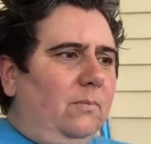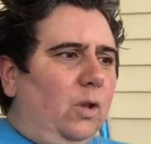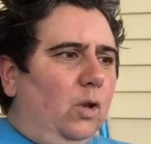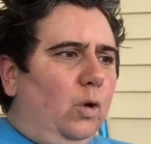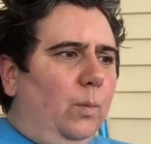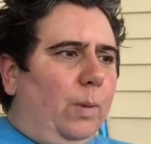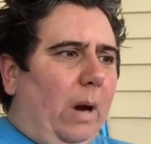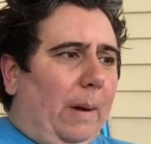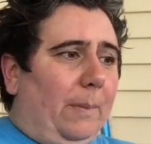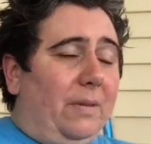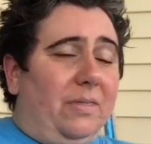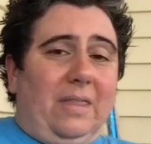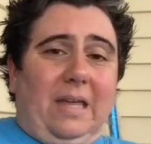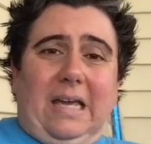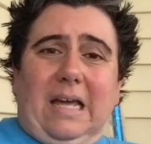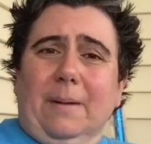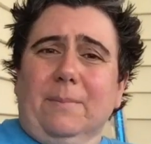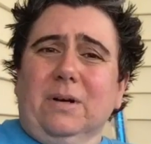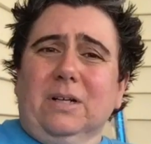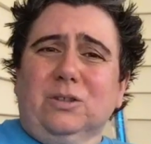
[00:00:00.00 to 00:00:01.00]
You're probably
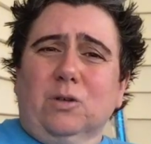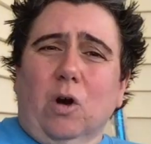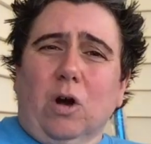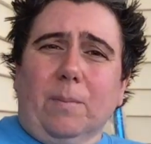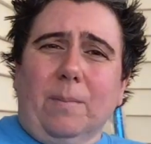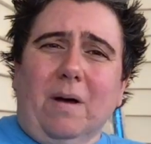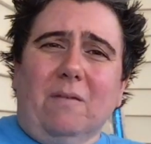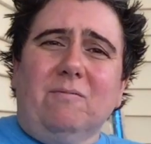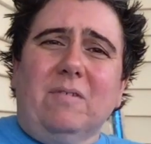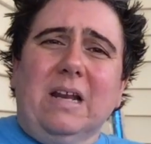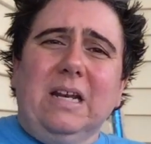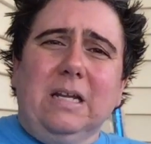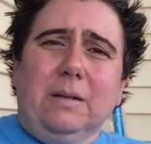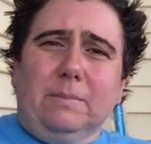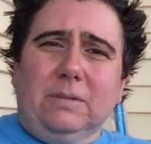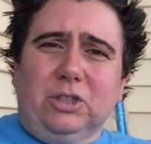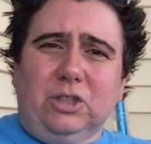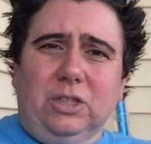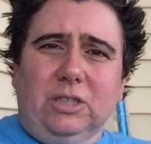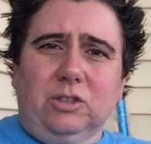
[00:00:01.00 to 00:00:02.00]
thinking I'm going to talk about vending
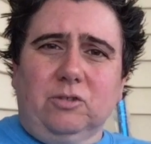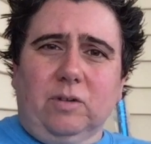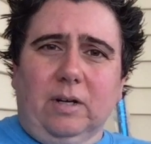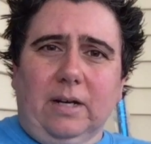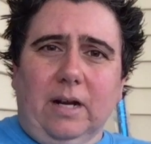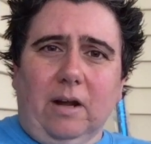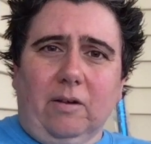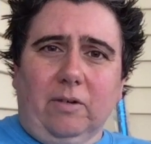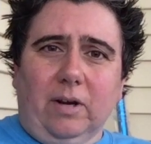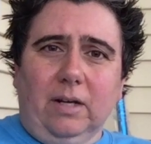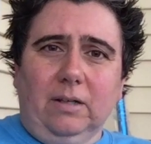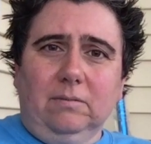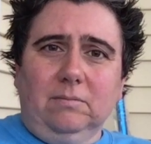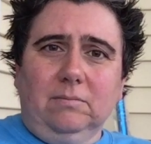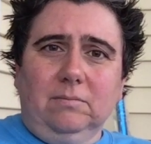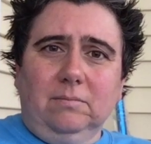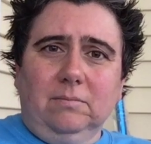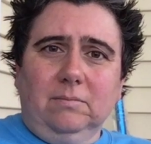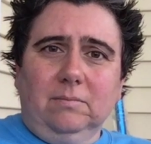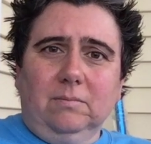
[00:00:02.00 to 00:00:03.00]
machines right now, right?
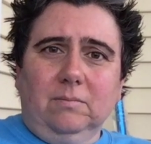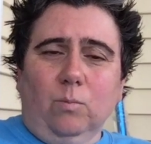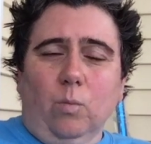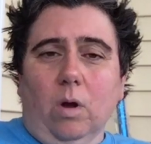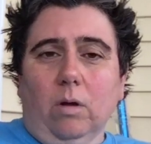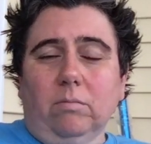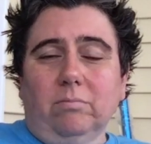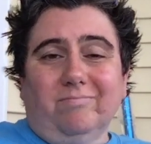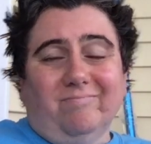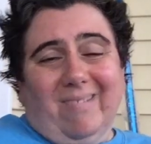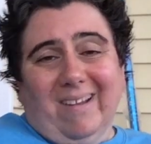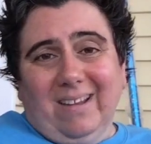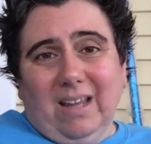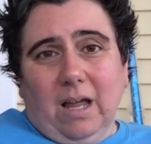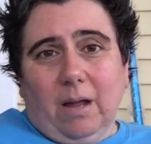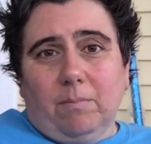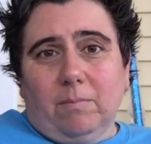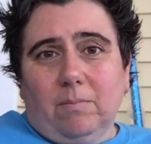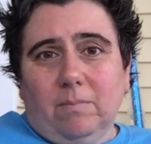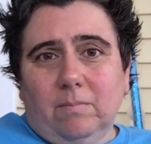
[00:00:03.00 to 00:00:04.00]
Well, I
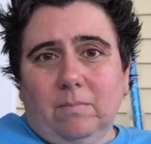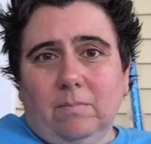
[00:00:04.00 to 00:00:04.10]
am.